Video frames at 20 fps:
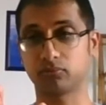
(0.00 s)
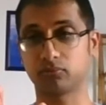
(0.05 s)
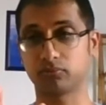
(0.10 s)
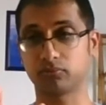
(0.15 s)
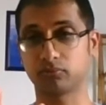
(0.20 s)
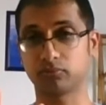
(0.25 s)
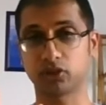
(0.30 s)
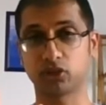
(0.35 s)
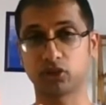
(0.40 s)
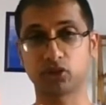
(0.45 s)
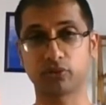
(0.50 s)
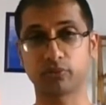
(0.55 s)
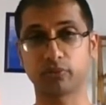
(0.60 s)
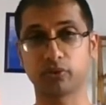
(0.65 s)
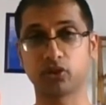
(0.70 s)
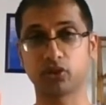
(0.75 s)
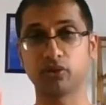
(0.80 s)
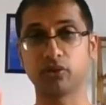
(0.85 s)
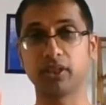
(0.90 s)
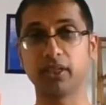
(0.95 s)

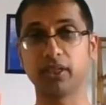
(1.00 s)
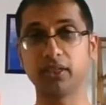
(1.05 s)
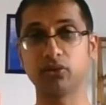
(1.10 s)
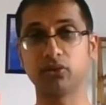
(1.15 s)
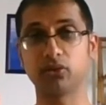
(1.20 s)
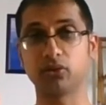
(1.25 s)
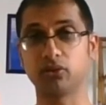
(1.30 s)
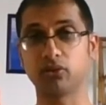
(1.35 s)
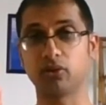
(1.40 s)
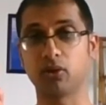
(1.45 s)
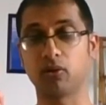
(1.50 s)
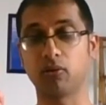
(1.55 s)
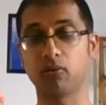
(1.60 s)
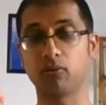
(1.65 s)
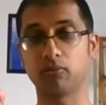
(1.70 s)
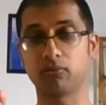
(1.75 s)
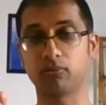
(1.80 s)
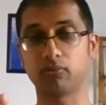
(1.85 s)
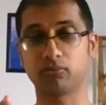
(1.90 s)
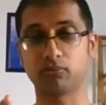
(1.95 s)
which you need to
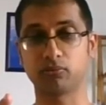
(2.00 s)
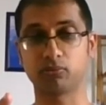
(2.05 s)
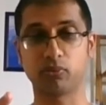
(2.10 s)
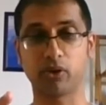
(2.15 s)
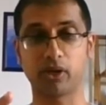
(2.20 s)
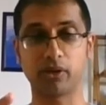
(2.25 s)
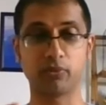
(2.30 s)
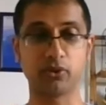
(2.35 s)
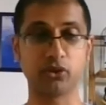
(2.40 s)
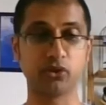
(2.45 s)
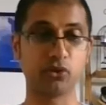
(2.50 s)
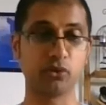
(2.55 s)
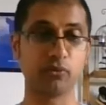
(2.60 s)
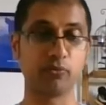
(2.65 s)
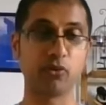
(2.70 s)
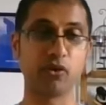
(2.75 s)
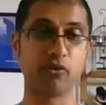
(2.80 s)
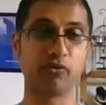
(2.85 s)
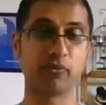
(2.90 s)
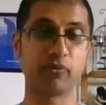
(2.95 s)
know when we do
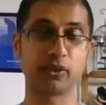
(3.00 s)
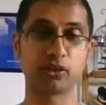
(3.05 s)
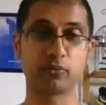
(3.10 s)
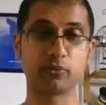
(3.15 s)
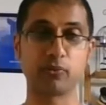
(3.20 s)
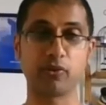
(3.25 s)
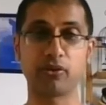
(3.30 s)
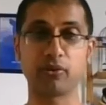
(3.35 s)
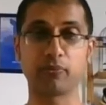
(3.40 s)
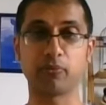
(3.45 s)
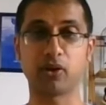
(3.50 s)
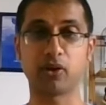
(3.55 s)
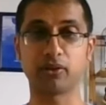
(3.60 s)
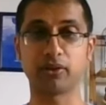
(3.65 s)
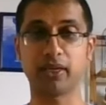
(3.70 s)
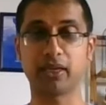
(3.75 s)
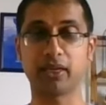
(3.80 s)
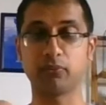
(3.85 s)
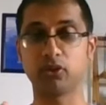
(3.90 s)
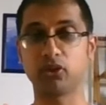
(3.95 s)
movements with the
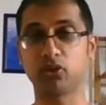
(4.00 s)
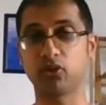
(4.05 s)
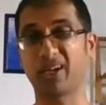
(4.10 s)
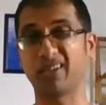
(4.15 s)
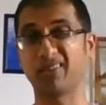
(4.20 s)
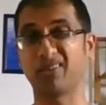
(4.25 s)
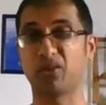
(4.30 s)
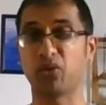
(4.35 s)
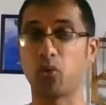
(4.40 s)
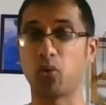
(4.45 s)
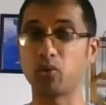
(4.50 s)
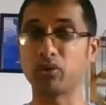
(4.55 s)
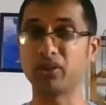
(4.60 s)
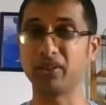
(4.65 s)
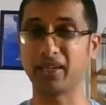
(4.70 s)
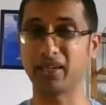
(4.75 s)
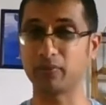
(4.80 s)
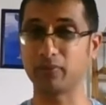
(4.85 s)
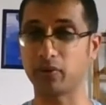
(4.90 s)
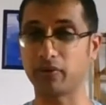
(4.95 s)
body and we try to
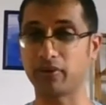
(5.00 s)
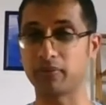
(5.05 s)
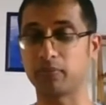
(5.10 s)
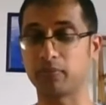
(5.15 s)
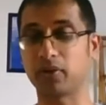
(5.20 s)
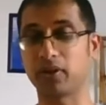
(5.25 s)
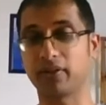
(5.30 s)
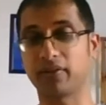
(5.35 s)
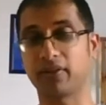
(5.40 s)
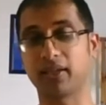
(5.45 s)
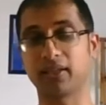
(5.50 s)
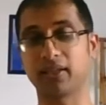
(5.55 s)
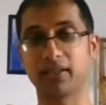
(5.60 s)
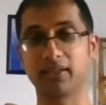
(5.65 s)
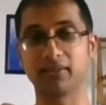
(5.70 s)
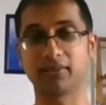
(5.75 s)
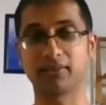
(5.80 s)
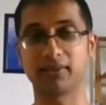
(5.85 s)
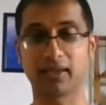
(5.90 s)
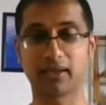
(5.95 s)
coordinate with the breathing
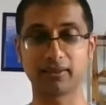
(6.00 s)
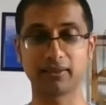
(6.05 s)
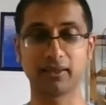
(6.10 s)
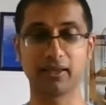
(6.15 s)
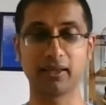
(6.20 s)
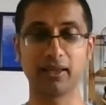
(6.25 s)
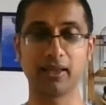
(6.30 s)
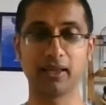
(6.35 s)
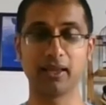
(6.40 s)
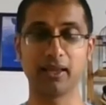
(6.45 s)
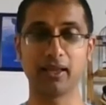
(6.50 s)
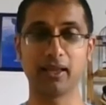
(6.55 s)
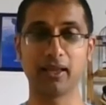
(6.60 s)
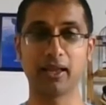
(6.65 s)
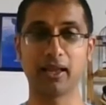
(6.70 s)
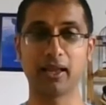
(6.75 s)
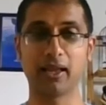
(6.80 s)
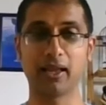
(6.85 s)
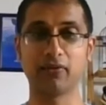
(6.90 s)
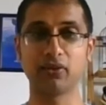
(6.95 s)
is that
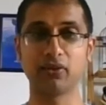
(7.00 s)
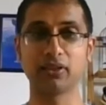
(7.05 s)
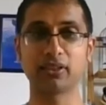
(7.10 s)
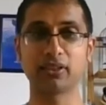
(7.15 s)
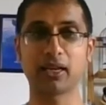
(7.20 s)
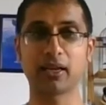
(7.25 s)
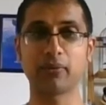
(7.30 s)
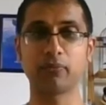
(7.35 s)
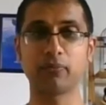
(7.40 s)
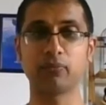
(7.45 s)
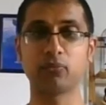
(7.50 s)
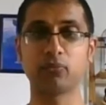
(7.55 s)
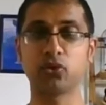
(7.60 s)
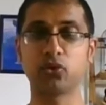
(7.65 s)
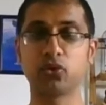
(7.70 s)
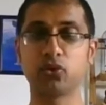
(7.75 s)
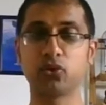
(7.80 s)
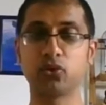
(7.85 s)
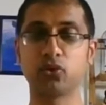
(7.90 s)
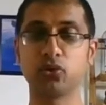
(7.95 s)
every time
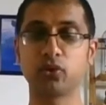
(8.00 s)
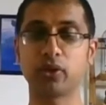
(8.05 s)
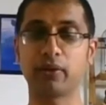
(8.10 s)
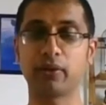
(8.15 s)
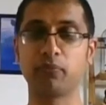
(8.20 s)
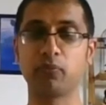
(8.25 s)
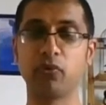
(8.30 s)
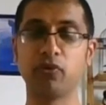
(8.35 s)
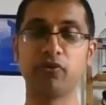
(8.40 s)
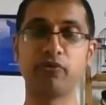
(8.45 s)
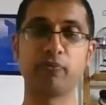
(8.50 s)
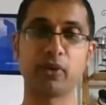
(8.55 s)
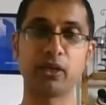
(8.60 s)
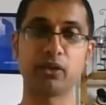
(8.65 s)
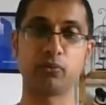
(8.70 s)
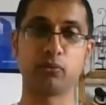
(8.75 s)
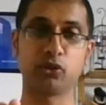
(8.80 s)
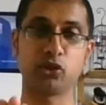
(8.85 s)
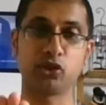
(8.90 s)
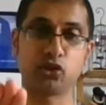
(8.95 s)
you do a
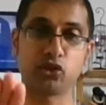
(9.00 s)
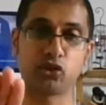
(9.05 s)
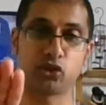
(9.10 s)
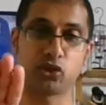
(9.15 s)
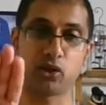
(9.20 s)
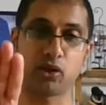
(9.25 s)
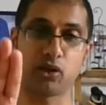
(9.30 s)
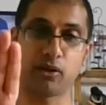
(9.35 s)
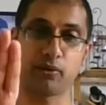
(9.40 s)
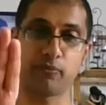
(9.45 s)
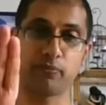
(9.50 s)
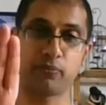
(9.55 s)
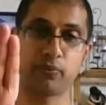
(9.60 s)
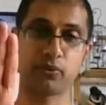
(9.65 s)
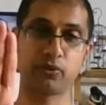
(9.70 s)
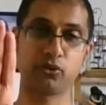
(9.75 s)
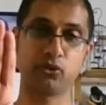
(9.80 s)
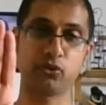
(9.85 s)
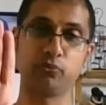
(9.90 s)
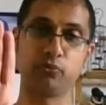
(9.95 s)
movement which is up,
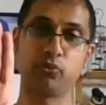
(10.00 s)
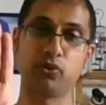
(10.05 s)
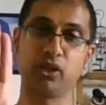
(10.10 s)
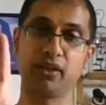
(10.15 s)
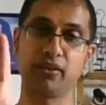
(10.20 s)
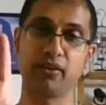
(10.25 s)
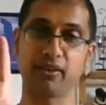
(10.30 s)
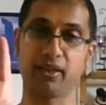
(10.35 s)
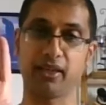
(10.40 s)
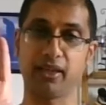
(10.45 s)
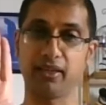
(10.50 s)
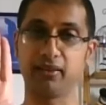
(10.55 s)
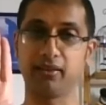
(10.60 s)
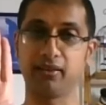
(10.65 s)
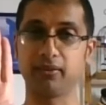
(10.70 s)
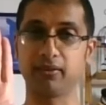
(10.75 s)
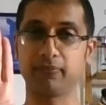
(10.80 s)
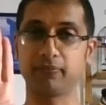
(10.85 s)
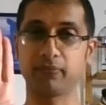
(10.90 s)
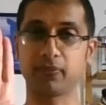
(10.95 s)
you breathe
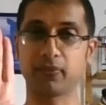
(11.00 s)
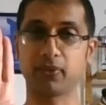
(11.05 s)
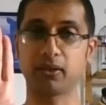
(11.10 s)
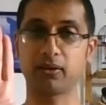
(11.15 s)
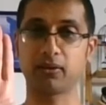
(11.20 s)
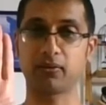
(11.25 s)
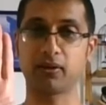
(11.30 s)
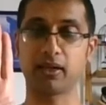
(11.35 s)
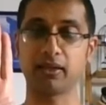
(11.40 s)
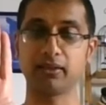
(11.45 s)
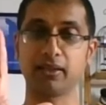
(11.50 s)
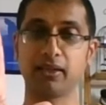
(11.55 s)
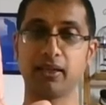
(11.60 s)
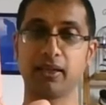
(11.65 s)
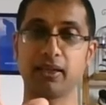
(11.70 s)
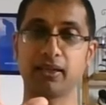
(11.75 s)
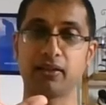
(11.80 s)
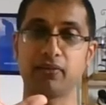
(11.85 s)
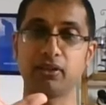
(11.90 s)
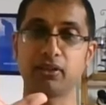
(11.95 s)
in, all right?
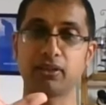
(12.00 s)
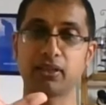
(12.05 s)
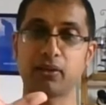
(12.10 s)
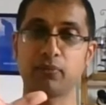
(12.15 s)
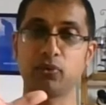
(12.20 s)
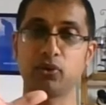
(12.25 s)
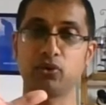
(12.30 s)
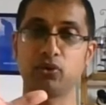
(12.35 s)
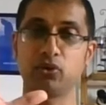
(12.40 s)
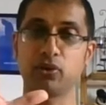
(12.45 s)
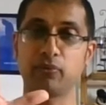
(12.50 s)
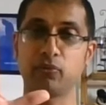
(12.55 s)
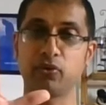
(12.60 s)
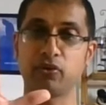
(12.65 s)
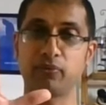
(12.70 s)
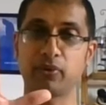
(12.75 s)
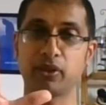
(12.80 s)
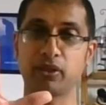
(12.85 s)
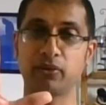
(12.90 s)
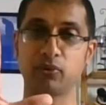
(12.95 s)
And every time you do a
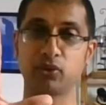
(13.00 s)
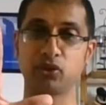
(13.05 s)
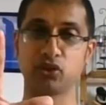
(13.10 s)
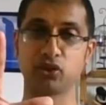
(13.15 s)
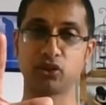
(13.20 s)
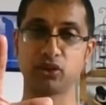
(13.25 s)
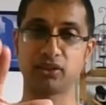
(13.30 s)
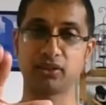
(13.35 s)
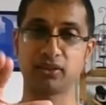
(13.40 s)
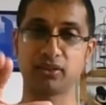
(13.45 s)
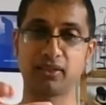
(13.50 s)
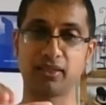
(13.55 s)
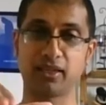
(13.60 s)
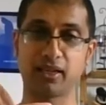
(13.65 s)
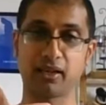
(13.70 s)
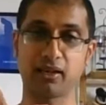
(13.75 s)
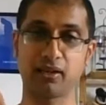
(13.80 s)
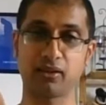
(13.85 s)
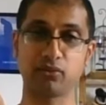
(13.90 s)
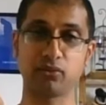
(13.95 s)
movement which is
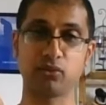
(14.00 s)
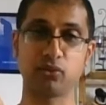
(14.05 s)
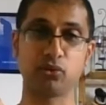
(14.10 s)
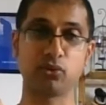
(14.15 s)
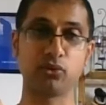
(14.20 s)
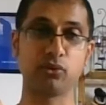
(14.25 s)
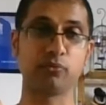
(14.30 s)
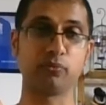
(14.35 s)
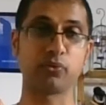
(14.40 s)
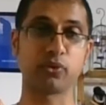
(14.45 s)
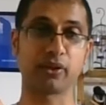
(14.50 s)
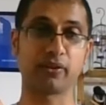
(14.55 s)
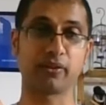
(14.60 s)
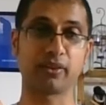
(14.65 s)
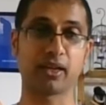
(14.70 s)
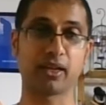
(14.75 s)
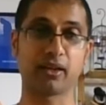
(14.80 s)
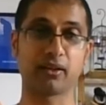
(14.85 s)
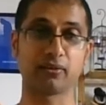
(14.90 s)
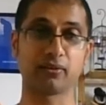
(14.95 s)
down, you breathe
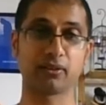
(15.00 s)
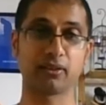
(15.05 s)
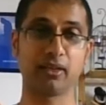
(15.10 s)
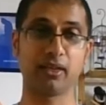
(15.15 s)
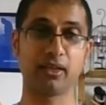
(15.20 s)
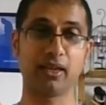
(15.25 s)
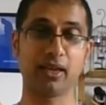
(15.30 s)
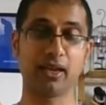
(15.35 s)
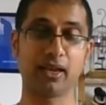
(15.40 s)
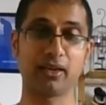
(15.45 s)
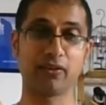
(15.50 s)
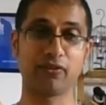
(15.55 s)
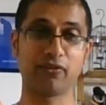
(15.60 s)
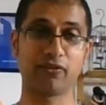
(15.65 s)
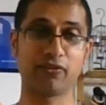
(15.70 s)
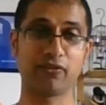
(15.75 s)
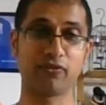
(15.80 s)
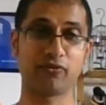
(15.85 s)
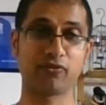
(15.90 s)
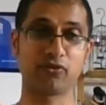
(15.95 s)
out. And
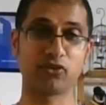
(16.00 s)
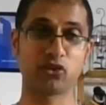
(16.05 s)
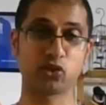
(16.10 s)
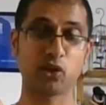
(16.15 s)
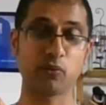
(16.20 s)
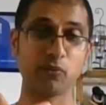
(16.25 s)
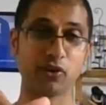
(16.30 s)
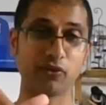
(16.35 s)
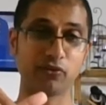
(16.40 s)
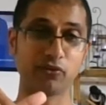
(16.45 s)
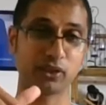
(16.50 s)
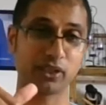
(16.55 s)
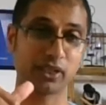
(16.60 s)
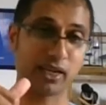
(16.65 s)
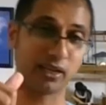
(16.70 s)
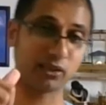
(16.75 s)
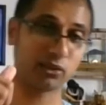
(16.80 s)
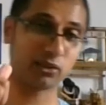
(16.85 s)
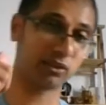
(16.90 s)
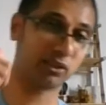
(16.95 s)
if some of you can
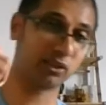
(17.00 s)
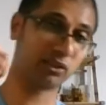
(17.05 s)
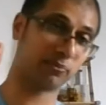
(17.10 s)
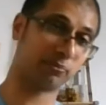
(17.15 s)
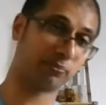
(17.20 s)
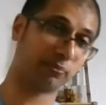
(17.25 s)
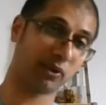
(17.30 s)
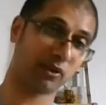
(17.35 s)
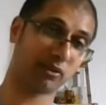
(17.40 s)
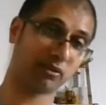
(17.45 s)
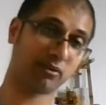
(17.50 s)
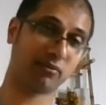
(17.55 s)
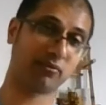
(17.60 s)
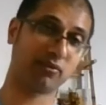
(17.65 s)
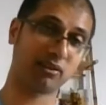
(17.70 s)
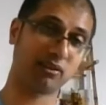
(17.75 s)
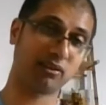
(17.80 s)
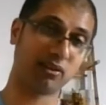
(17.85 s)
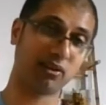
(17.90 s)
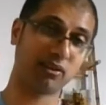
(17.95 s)
actually spot
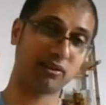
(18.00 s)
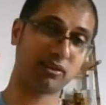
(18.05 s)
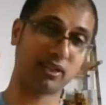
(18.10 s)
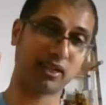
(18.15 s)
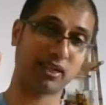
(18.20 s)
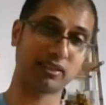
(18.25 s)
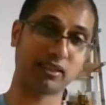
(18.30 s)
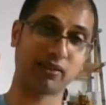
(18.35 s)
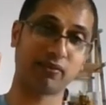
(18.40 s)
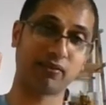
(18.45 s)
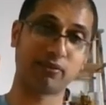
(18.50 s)
the dog knife at the